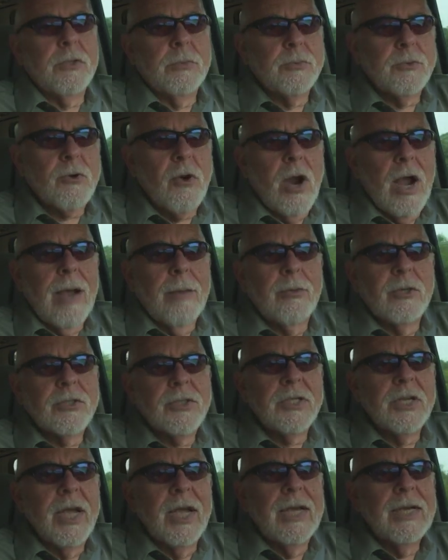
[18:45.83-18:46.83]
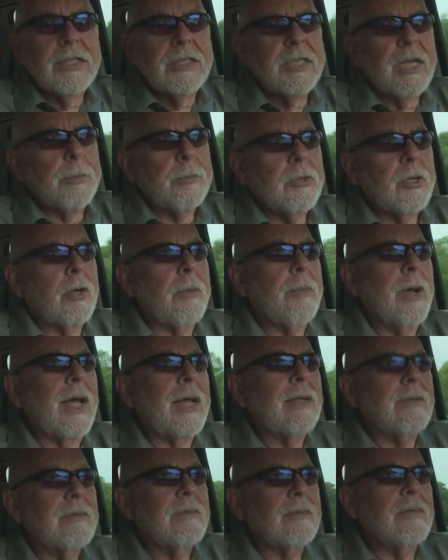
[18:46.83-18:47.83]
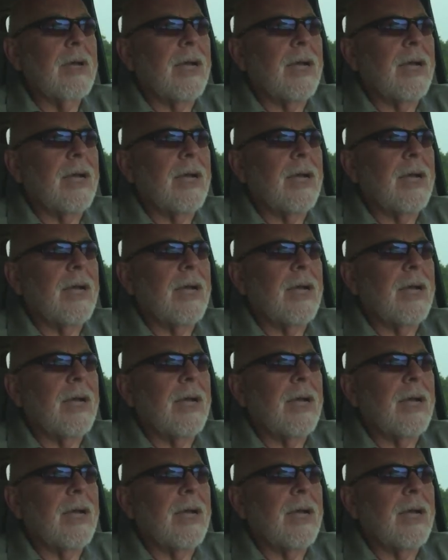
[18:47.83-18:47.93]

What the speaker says: subscribers now is up to about,